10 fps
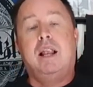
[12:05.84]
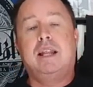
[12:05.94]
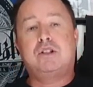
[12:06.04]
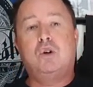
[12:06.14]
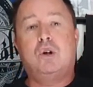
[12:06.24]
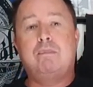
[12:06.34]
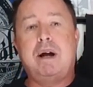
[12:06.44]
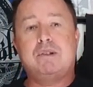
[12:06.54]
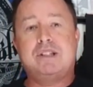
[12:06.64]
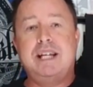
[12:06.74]
Let's talk
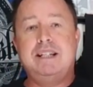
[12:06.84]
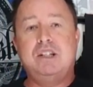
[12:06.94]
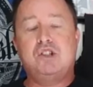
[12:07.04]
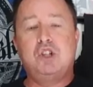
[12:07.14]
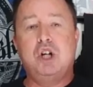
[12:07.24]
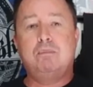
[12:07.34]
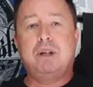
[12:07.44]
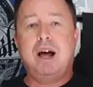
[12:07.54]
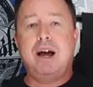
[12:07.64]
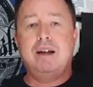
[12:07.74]
about seeing Disturbed
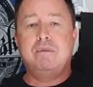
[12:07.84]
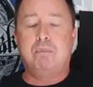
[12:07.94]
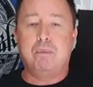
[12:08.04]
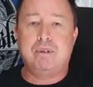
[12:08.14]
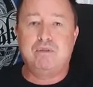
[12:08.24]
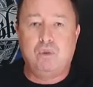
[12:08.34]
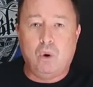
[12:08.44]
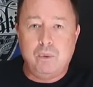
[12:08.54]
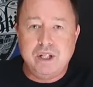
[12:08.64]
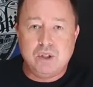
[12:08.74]
live, but
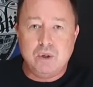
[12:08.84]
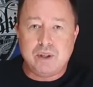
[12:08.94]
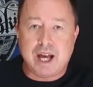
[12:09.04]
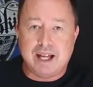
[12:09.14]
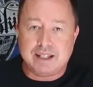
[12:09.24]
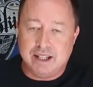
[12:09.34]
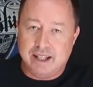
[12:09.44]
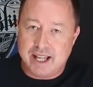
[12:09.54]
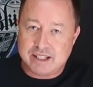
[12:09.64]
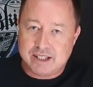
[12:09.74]
before we do that,
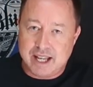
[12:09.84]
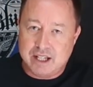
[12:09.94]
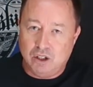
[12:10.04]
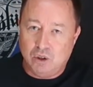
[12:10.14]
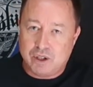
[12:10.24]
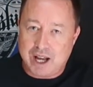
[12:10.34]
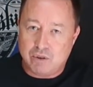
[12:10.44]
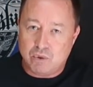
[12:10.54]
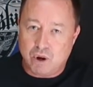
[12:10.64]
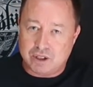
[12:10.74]
let's take a look
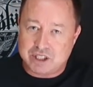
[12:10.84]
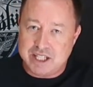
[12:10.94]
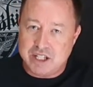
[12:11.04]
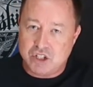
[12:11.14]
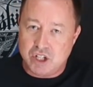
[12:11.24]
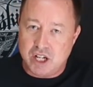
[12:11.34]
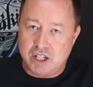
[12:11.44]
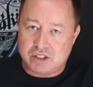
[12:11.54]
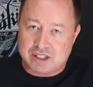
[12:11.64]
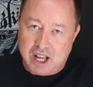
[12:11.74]
at rock
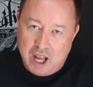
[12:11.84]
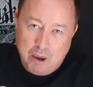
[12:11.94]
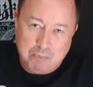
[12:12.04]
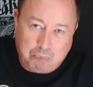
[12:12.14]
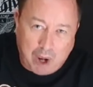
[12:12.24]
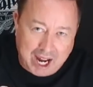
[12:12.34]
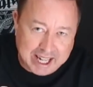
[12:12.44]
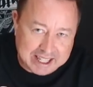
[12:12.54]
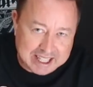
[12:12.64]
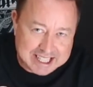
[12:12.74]
t-shirts
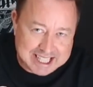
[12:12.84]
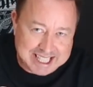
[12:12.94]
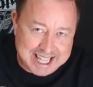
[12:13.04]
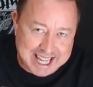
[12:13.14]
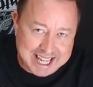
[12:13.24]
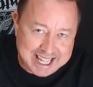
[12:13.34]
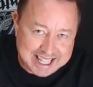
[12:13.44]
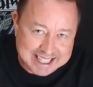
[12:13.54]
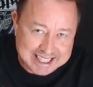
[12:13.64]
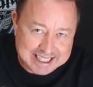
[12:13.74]
by the sea.